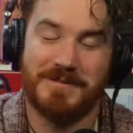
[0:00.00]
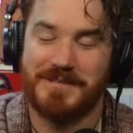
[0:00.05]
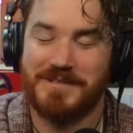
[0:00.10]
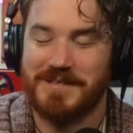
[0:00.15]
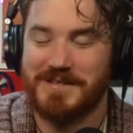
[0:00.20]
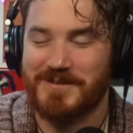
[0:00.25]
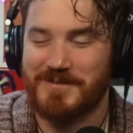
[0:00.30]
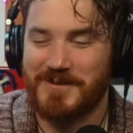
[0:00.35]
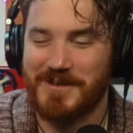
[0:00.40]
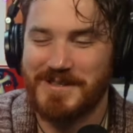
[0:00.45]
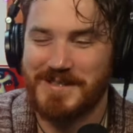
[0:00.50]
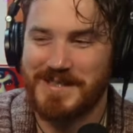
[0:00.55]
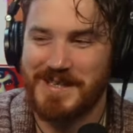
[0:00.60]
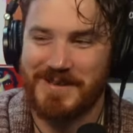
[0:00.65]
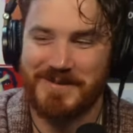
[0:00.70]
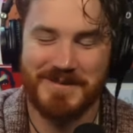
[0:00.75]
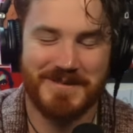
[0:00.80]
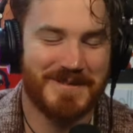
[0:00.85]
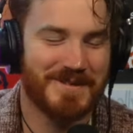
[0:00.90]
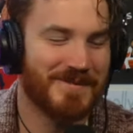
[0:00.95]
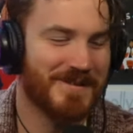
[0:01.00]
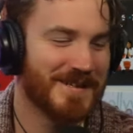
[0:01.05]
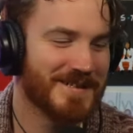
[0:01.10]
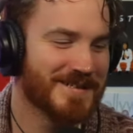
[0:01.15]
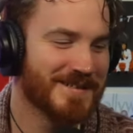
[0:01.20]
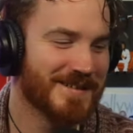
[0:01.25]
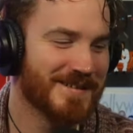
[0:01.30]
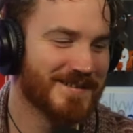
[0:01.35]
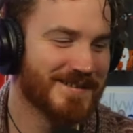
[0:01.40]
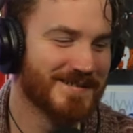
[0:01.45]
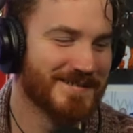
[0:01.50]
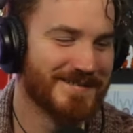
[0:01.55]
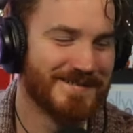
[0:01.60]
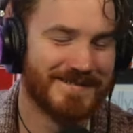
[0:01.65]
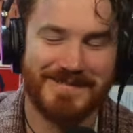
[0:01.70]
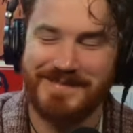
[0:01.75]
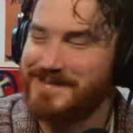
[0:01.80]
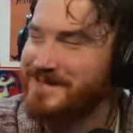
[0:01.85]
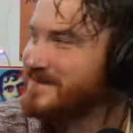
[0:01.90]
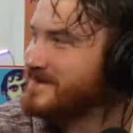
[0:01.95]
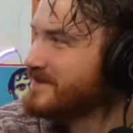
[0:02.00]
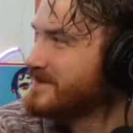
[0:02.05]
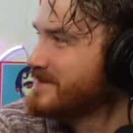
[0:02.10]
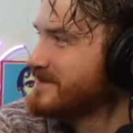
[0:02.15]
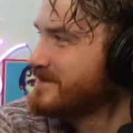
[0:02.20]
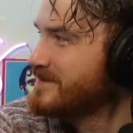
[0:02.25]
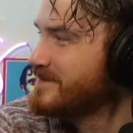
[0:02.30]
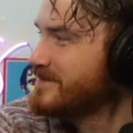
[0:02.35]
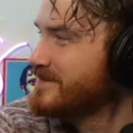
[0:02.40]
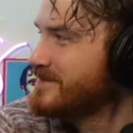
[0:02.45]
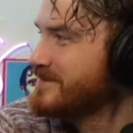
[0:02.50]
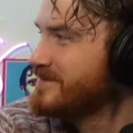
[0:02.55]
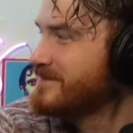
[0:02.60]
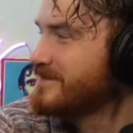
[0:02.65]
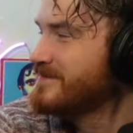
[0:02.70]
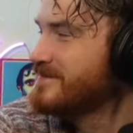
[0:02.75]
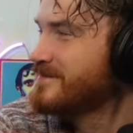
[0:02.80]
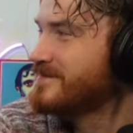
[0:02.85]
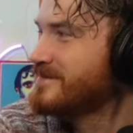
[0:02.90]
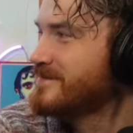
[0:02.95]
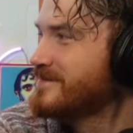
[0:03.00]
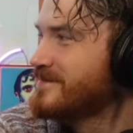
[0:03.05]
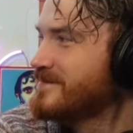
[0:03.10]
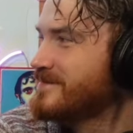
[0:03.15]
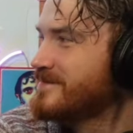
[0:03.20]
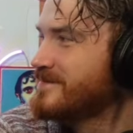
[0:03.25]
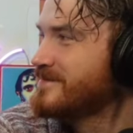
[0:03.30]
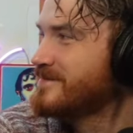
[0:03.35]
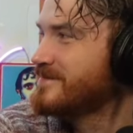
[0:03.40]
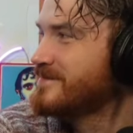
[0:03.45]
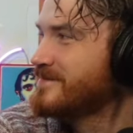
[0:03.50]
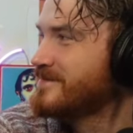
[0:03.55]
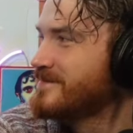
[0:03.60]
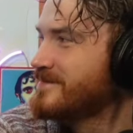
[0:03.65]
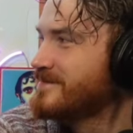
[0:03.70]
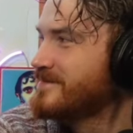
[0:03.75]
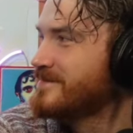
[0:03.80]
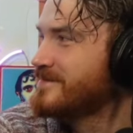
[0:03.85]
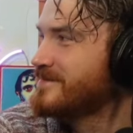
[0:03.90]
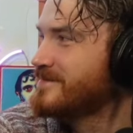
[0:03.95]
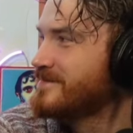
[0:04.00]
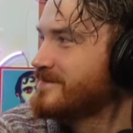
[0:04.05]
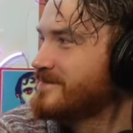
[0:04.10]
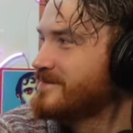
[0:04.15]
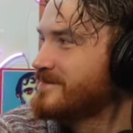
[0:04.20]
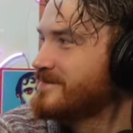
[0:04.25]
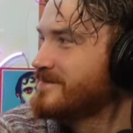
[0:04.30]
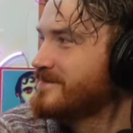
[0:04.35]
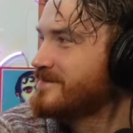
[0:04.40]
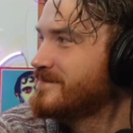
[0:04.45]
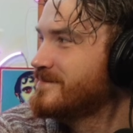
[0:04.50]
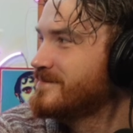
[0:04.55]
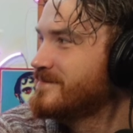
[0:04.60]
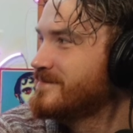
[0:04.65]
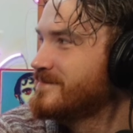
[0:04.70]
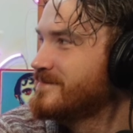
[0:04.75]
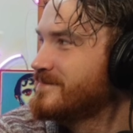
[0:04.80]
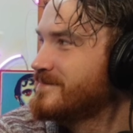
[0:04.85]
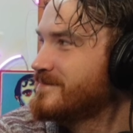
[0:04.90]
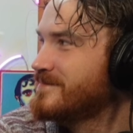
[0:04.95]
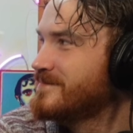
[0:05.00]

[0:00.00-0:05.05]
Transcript: The person shown says nothing.